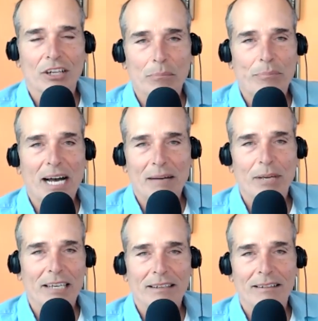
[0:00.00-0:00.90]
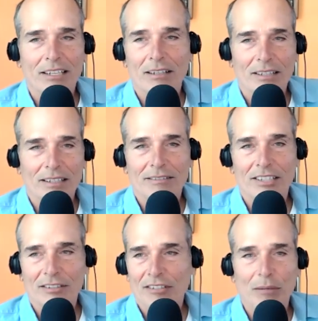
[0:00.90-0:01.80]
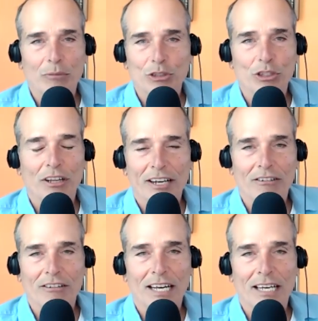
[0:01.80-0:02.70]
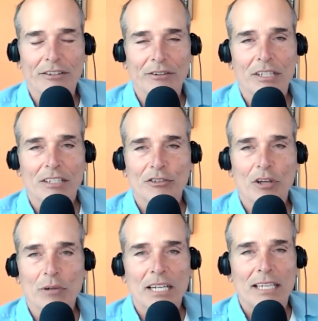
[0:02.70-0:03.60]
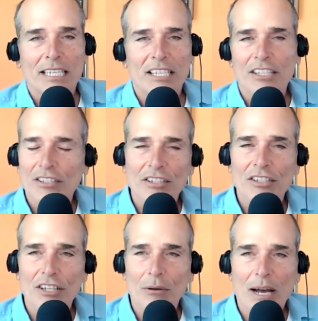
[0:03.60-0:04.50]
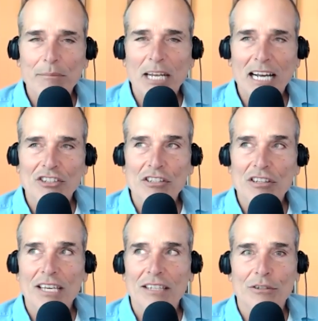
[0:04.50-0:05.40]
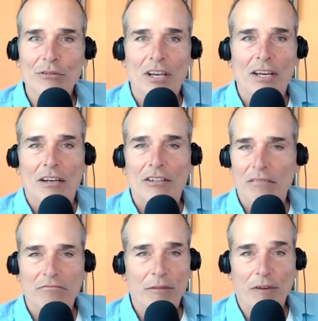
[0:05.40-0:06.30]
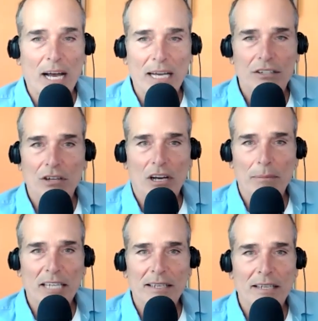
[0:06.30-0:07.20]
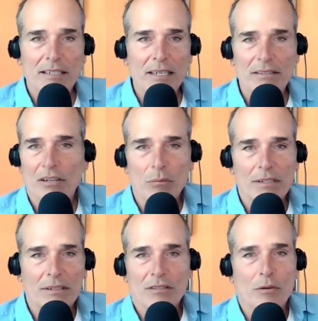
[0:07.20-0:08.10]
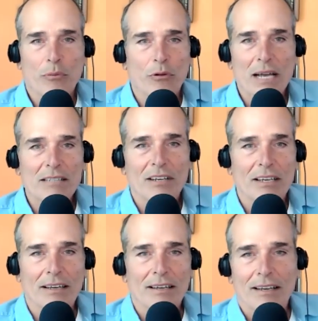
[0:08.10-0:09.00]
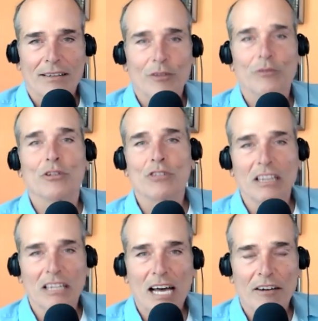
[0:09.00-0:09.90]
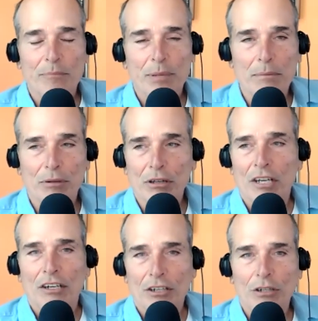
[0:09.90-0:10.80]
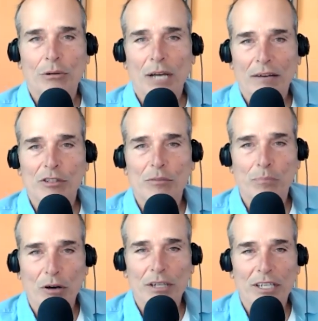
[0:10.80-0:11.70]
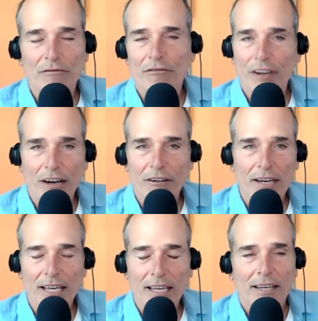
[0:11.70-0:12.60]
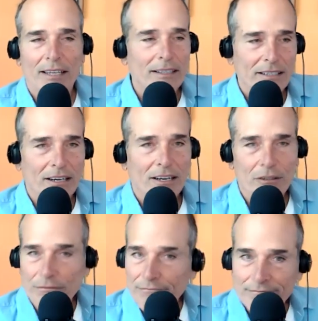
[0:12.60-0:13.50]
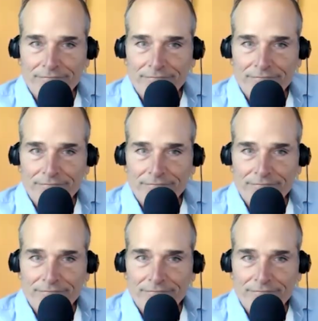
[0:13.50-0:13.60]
you know, bombing a, a, a commercial airliner. So, you know, I mean, I just think there's uh, fine to talk about the ideas. No one is suppressing. Uh, there, there's a lot of people who have spoken very, you know,